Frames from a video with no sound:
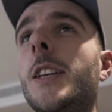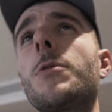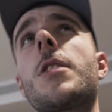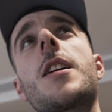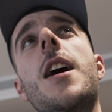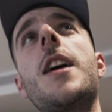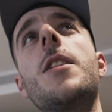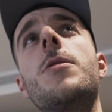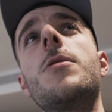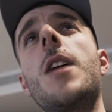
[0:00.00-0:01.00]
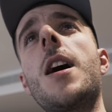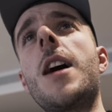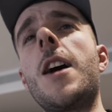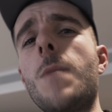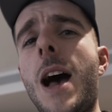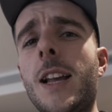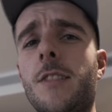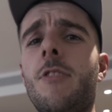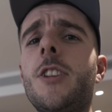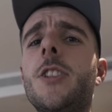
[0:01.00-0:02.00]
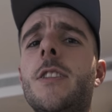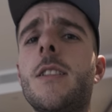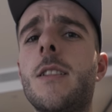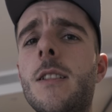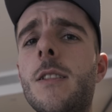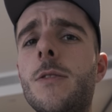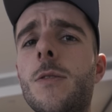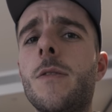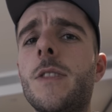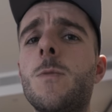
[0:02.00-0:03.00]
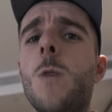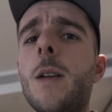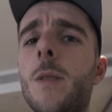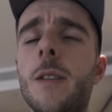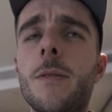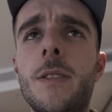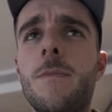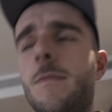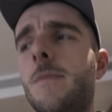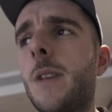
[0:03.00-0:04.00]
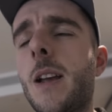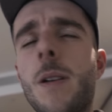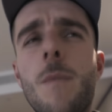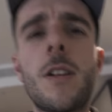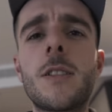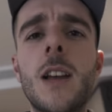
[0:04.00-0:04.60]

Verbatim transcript: He's also the guy who helped Alex Richardson lose all of his weight when he was becoming a pro